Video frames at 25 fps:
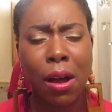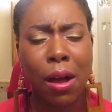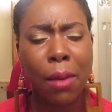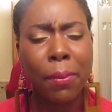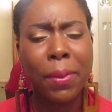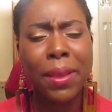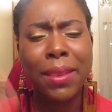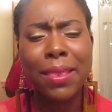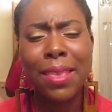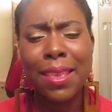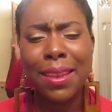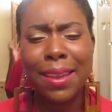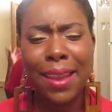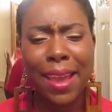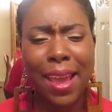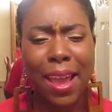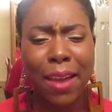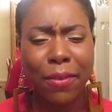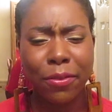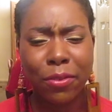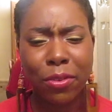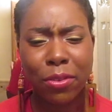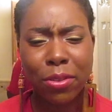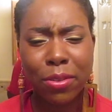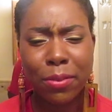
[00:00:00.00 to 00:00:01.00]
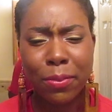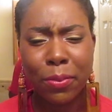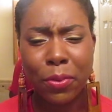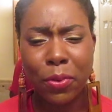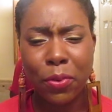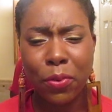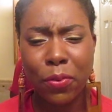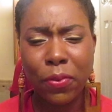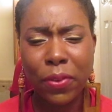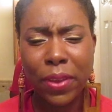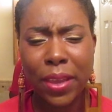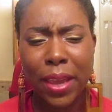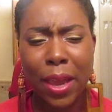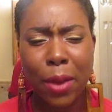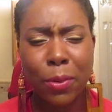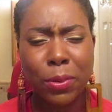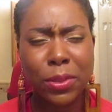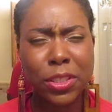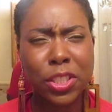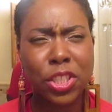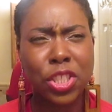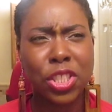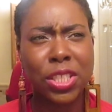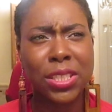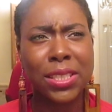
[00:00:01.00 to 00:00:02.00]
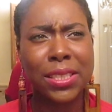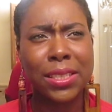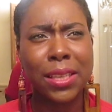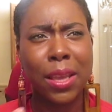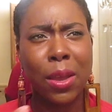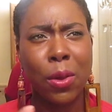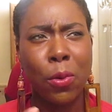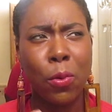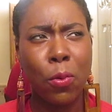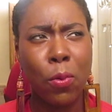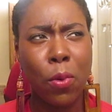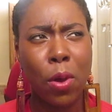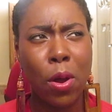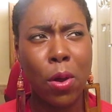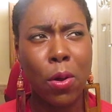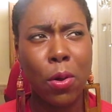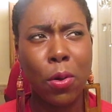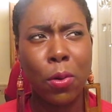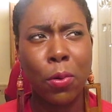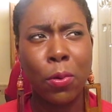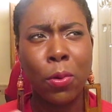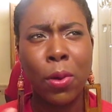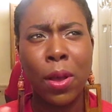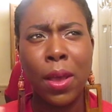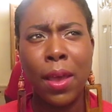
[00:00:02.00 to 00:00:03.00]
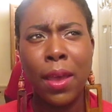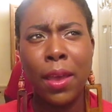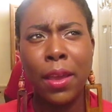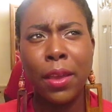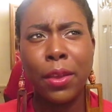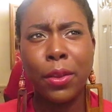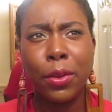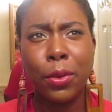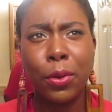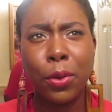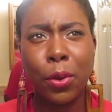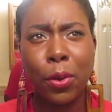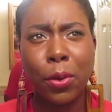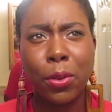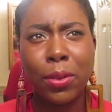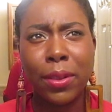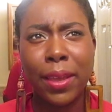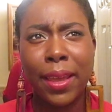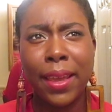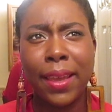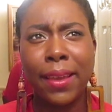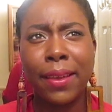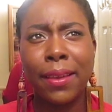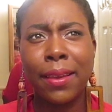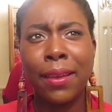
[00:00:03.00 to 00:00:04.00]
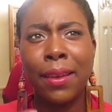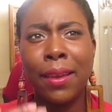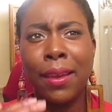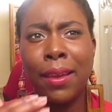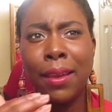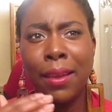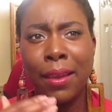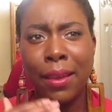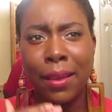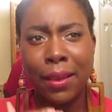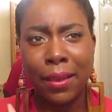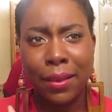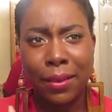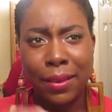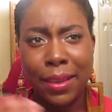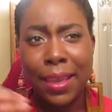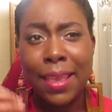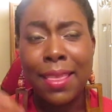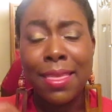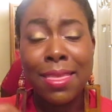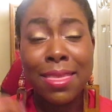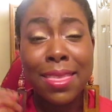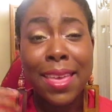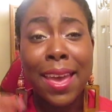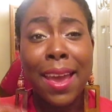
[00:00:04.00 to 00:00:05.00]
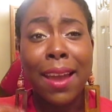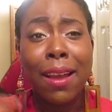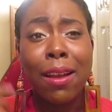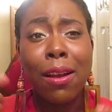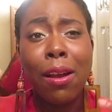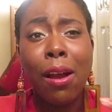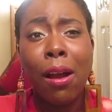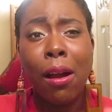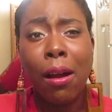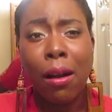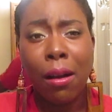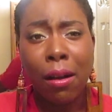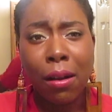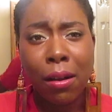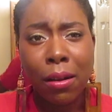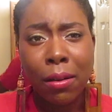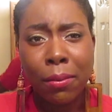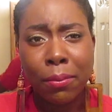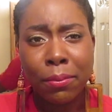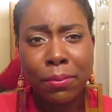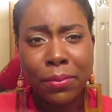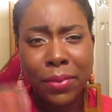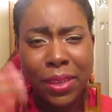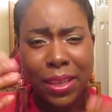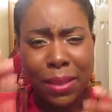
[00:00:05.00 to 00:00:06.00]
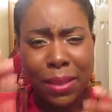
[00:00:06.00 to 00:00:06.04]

And then after the movie, I was just like, whoa, like in that calm